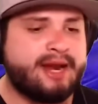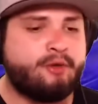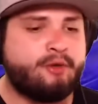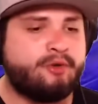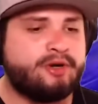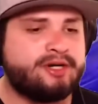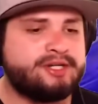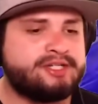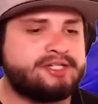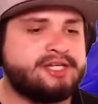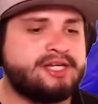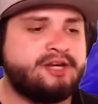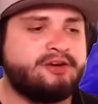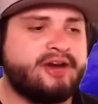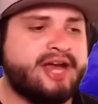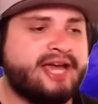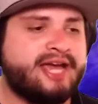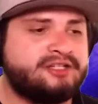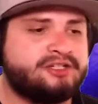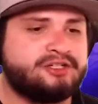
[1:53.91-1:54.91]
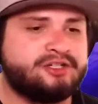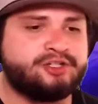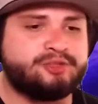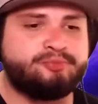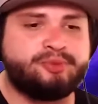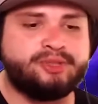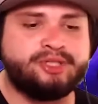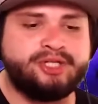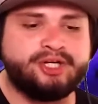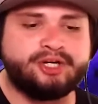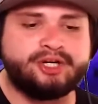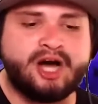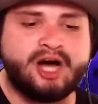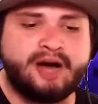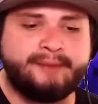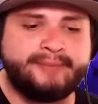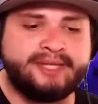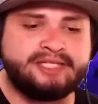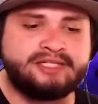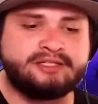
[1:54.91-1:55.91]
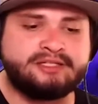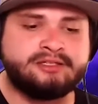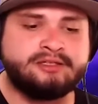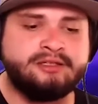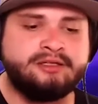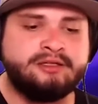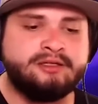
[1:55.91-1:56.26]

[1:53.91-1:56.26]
I want to see your answers. Put your comments.